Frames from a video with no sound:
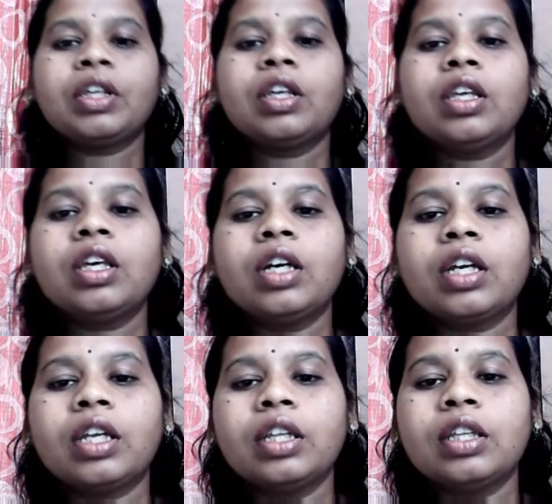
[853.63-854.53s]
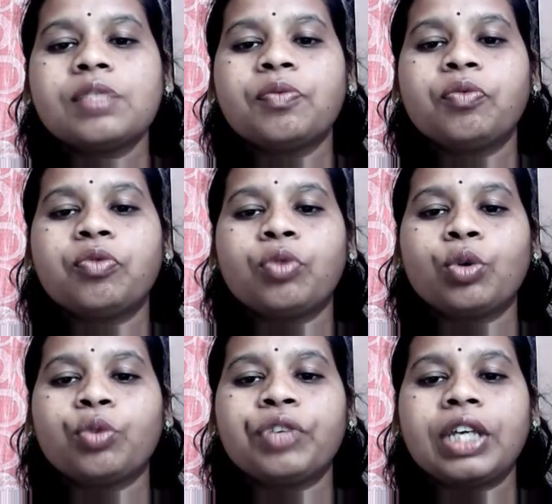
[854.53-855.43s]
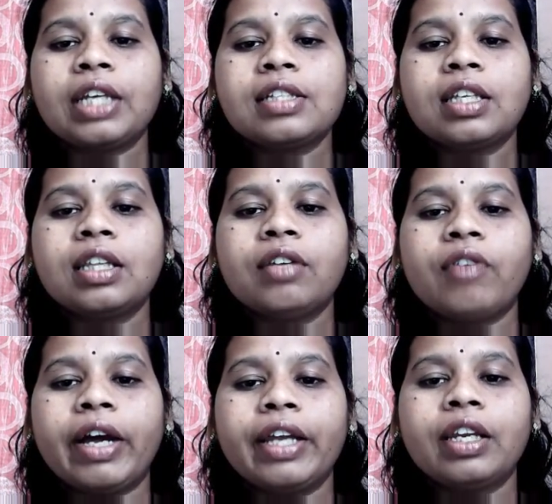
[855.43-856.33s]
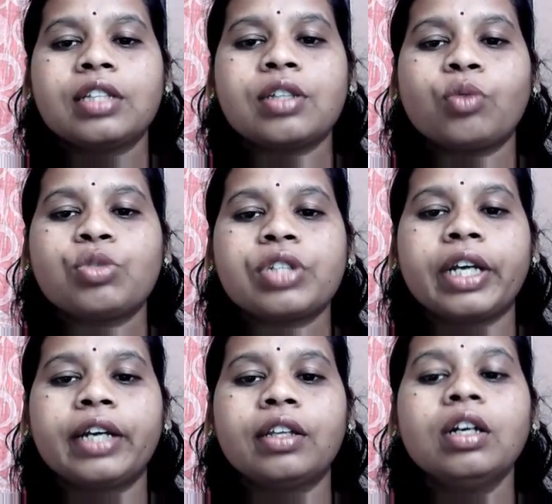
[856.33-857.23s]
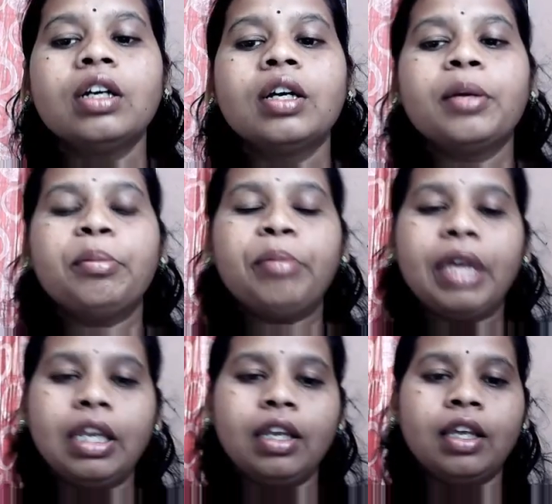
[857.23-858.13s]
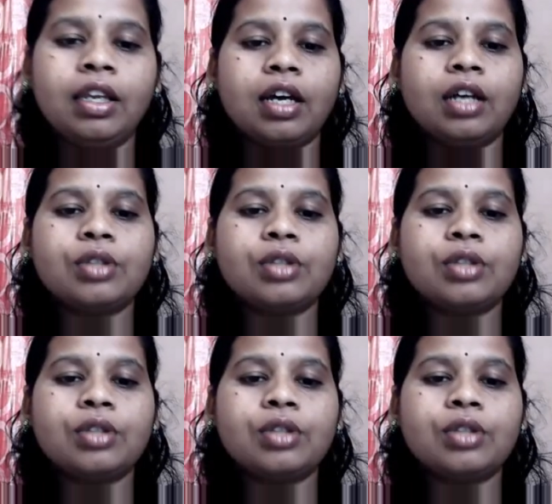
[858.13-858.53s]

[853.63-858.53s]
Here in this photo we can see the wiring is outside the main area.